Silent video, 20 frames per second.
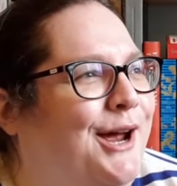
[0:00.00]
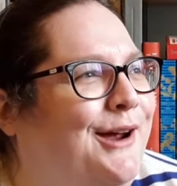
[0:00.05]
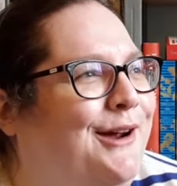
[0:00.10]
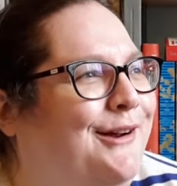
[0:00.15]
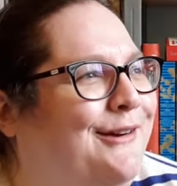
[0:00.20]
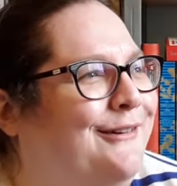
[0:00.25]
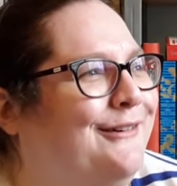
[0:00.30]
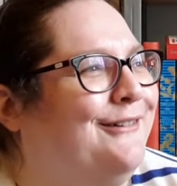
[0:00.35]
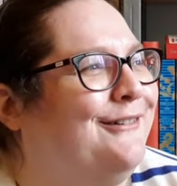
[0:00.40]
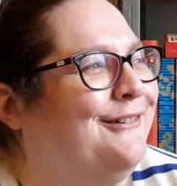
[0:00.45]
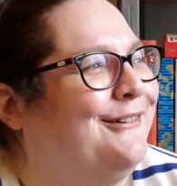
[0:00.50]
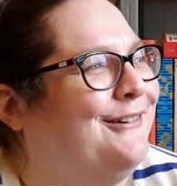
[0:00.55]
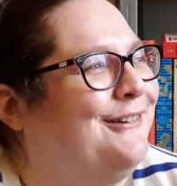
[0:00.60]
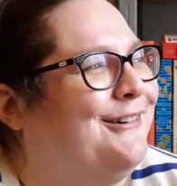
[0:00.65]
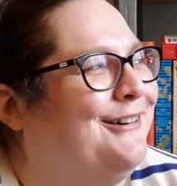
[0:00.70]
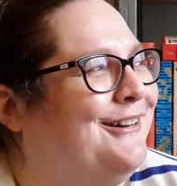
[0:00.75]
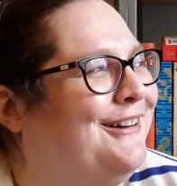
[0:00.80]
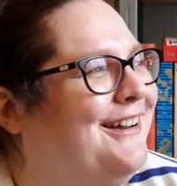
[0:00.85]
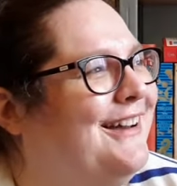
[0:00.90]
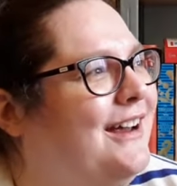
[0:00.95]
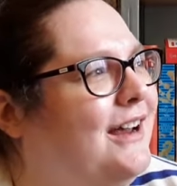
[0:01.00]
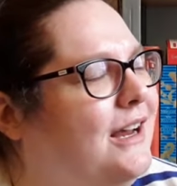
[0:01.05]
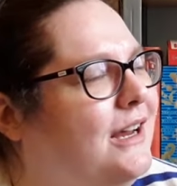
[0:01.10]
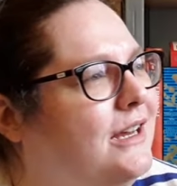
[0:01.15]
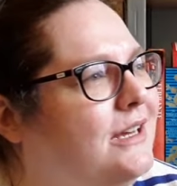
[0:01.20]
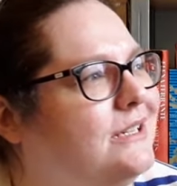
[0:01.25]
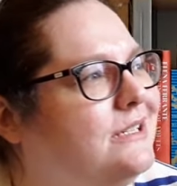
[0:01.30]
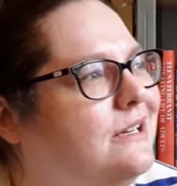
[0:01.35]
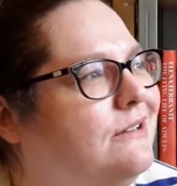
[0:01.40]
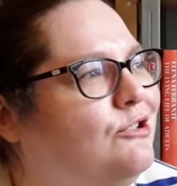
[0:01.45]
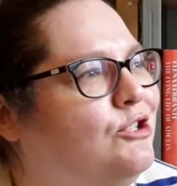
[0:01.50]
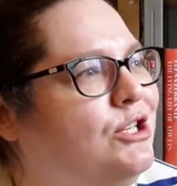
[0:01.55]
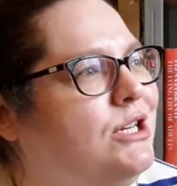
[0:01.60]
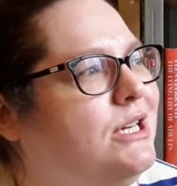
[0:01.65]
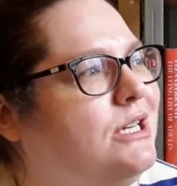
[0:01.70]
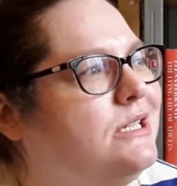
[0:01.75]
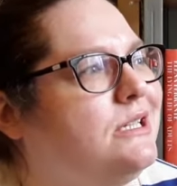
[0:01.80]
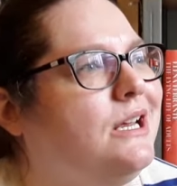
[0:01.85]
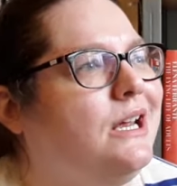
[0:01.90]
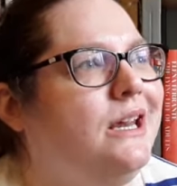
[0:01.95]
So, so
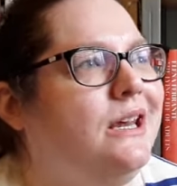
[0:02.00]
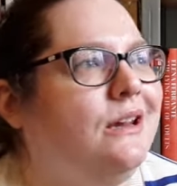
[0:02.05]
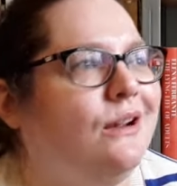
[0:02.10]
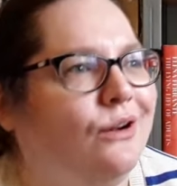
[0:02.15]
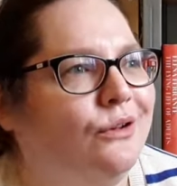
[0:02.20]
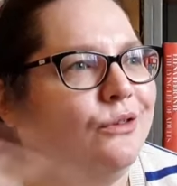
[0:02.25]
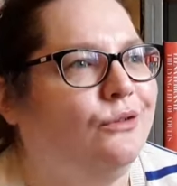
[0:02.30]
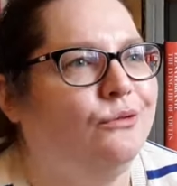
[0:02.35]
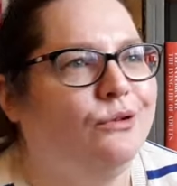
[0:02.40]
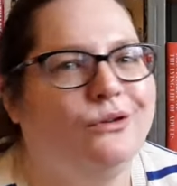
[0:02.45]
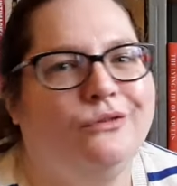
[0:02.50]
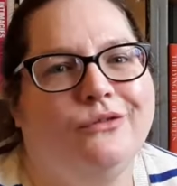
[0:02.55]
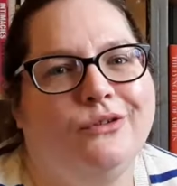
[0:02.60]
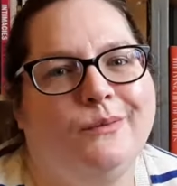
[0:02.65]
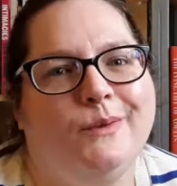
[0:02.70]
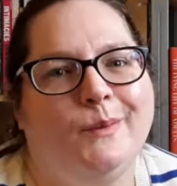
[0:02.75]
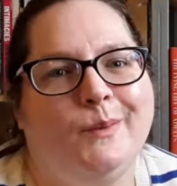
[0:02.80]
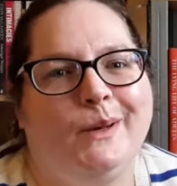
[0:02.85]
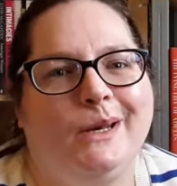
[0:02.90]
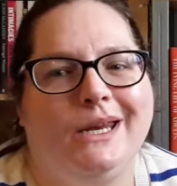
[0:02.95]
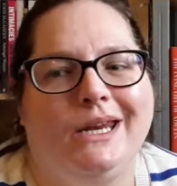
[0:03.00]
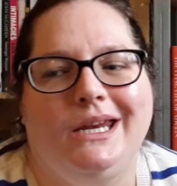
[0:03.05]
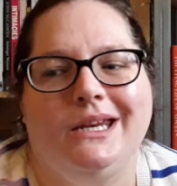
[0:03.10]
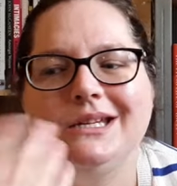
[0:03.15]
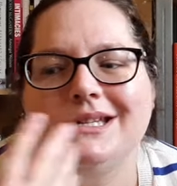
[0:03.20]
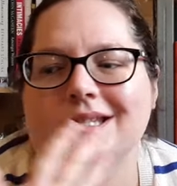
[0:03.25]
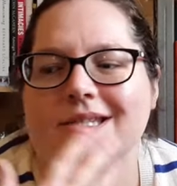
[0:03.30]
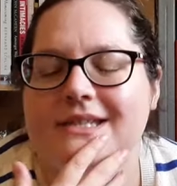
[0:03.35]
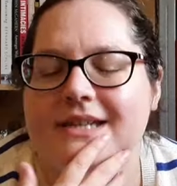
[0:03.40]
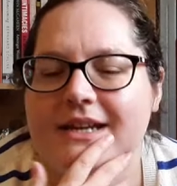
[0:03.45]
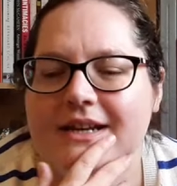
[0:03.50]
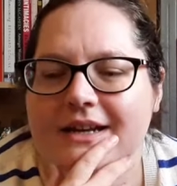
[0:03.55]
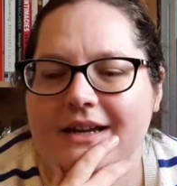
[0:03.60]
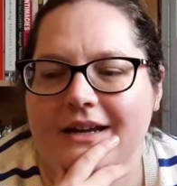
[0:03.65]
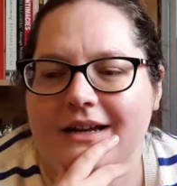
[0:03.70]
she's like on the run from the police,